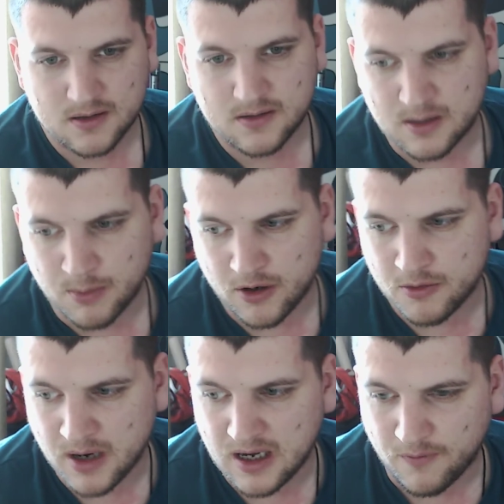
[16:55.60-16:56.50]
Tomorrow,
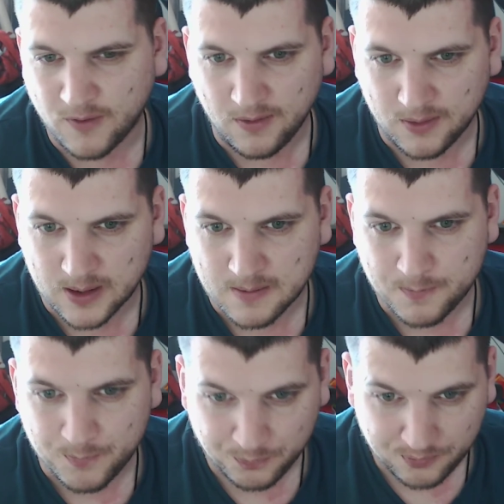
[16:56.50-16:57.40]
May the 5th,
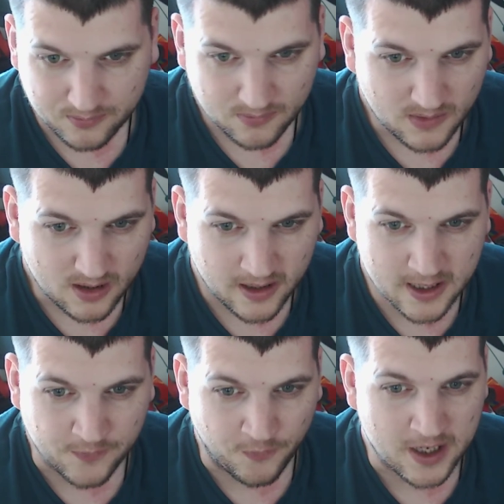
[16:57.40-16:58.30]

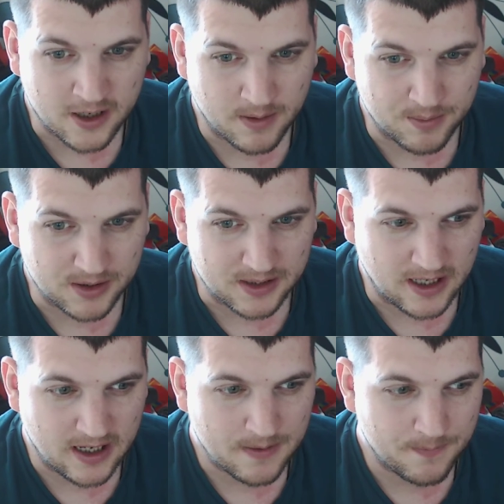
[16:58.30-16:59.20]
is Free Comic Book
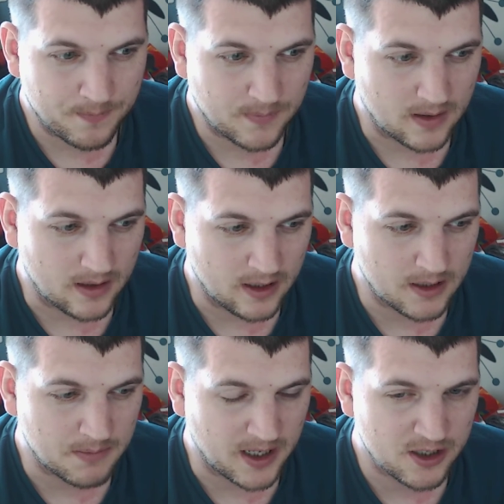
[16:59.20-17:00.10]
Day.
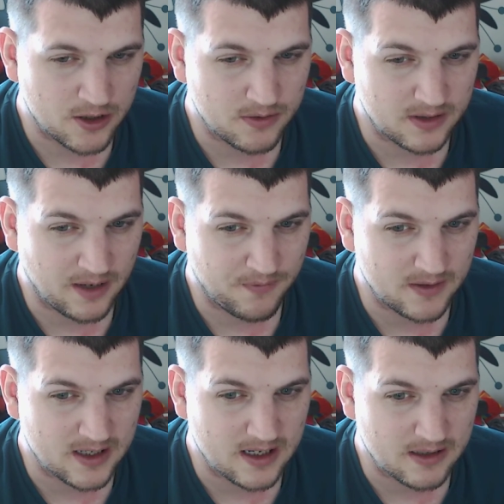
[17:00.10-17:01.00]
I know
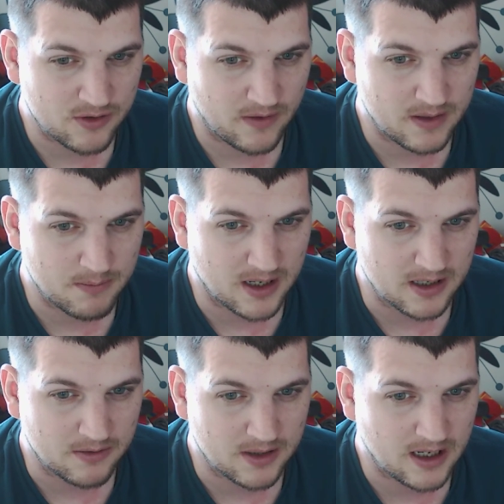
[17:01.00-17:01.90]
definitely Travelling Man are
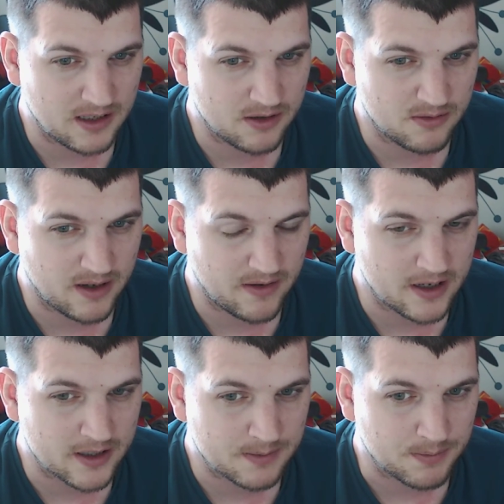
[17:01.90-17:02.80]
doing it. I don't know where
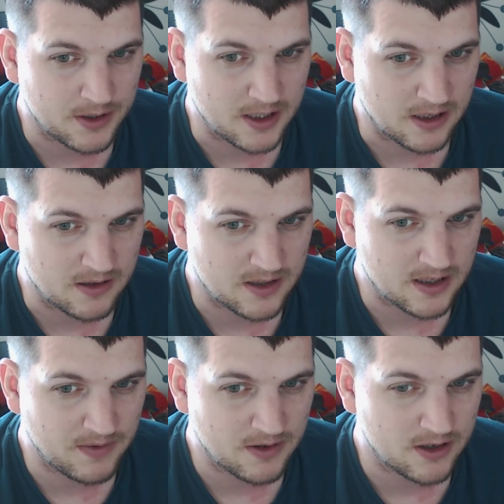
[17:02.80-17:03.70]
else, but you can,
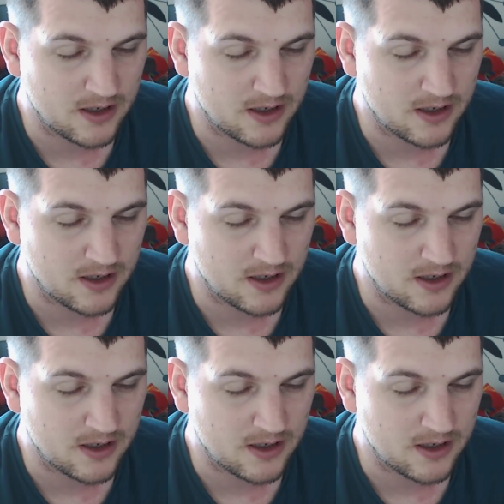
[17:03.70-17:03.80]
if you've got a